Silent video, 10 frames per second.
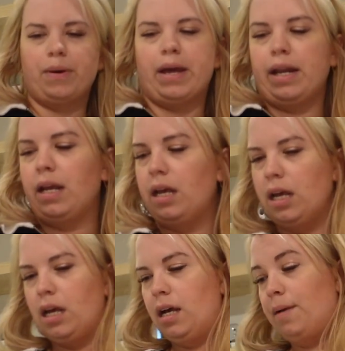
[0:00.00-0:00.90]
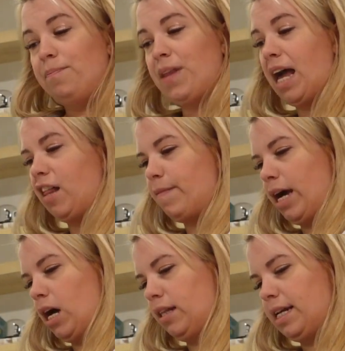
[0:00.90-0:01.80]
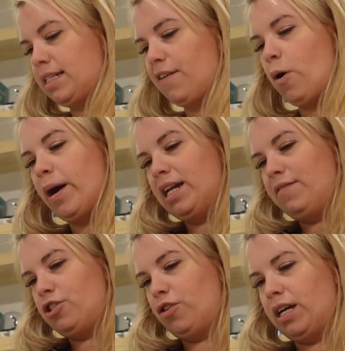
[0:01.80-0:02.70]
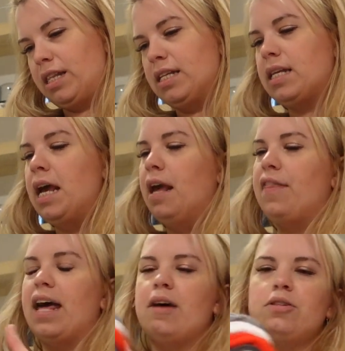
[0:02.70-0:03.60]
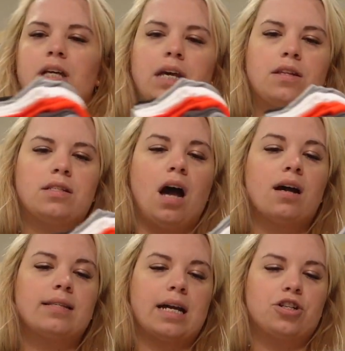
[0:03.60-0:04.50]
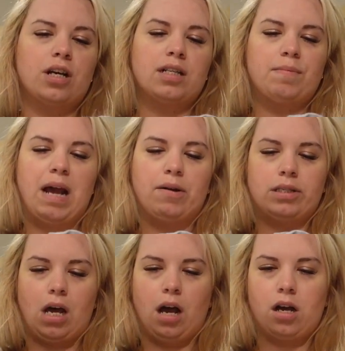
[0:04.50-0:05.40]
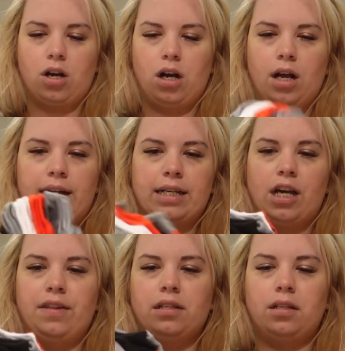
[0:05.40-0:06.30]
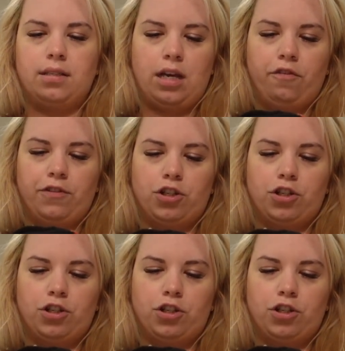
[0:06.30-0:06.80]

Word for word: but I love my holiday stuff. Oh, I didn't even turn up these. Then I was looking in the sock section because I'm now a sock girl, and I saw these on sale for